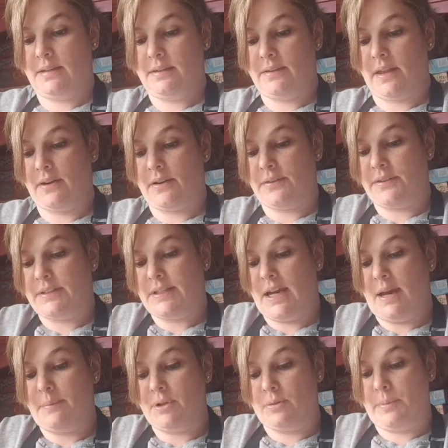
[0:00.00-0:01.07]
that are at the
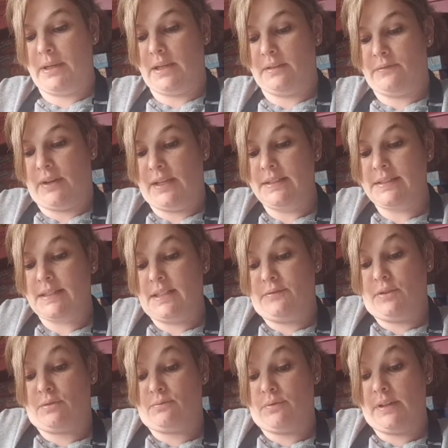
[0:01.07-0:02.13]
top of your picket fence. And if
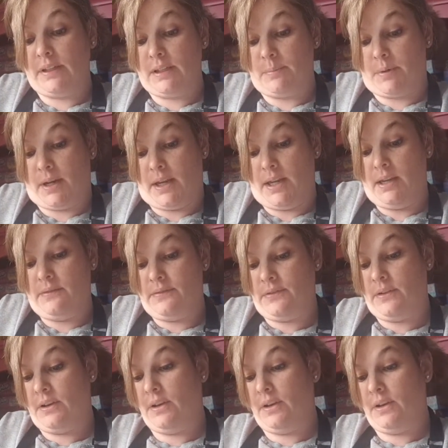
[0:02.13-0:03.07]
you're really brave,